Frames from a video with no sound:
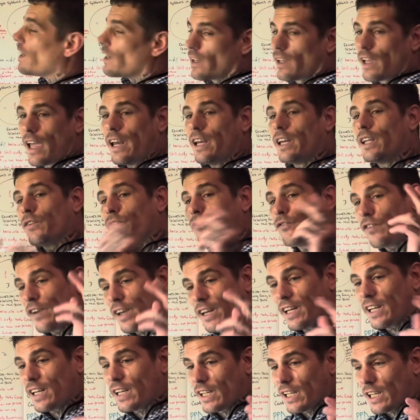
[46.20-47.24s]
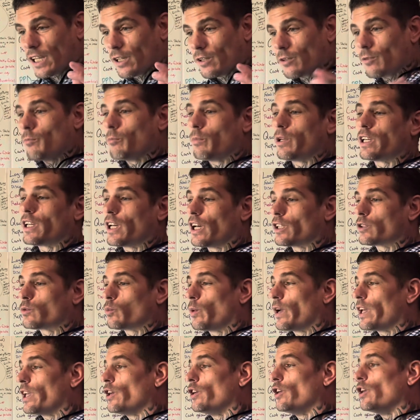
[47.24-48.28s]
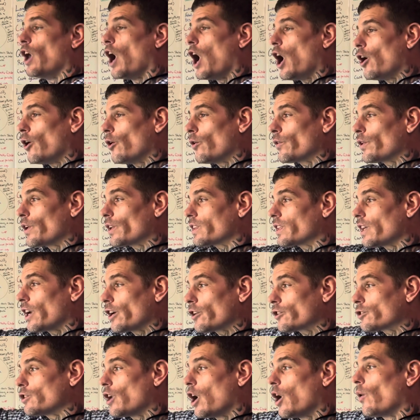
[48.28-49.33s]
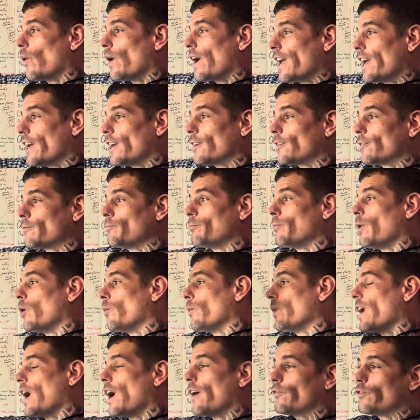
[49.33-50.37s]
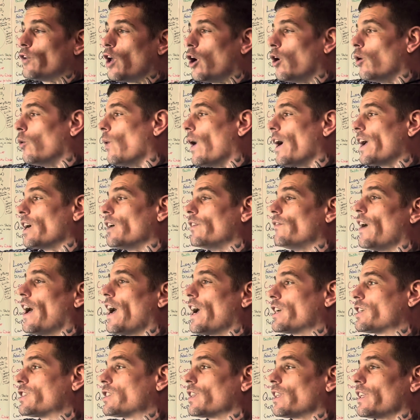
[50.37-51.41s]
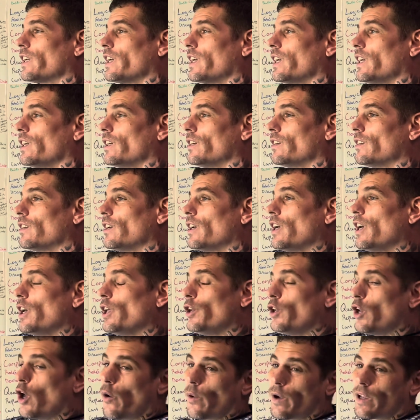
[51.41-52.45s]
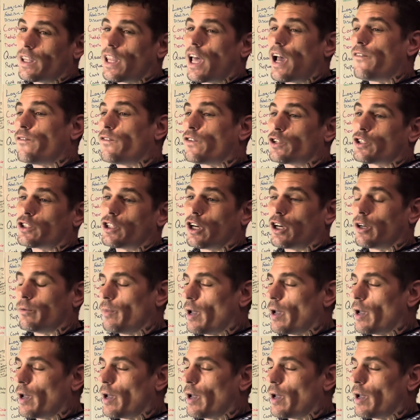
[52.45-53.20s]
an infinity. Because we know that there's no end, but we have no way of actually knowing that for sure.